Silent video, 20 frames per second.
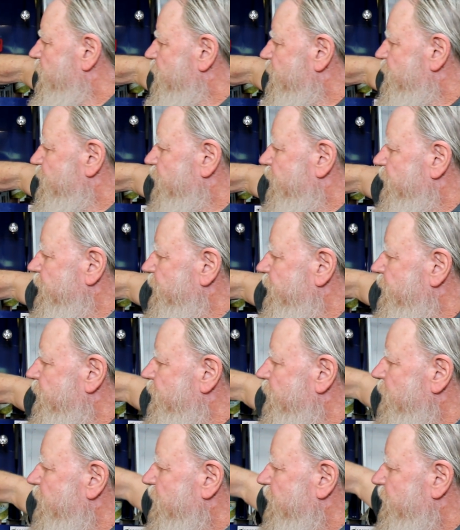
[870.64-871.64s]
to show
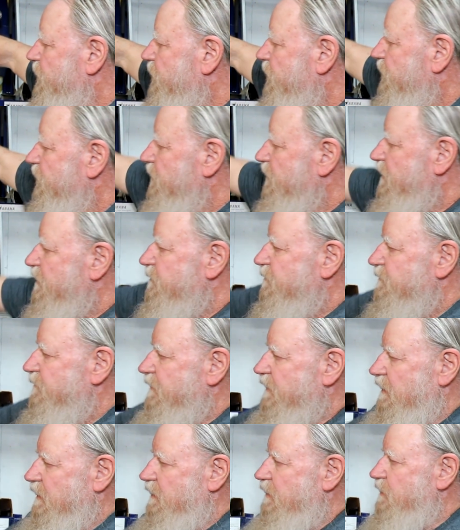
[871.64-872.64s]
you
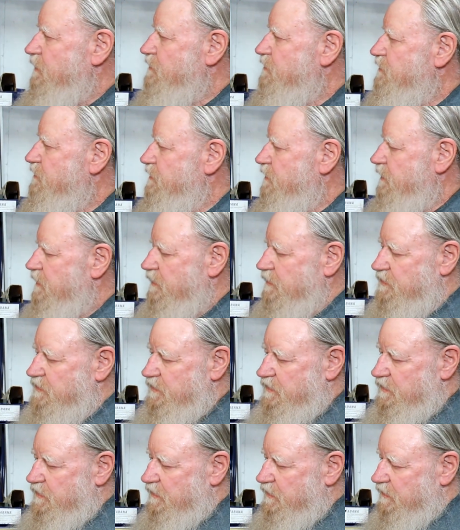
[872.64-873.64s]
is
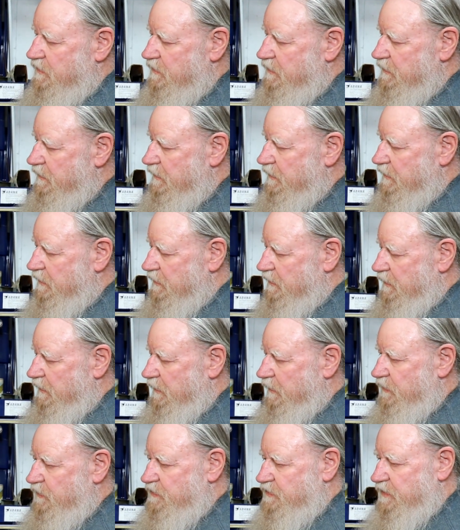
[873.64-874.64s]
this.
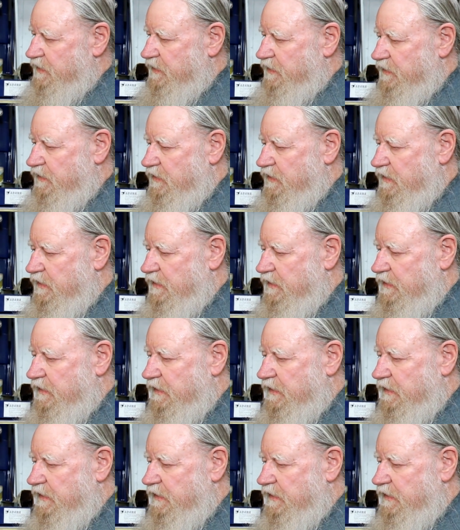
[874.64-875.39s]
It's a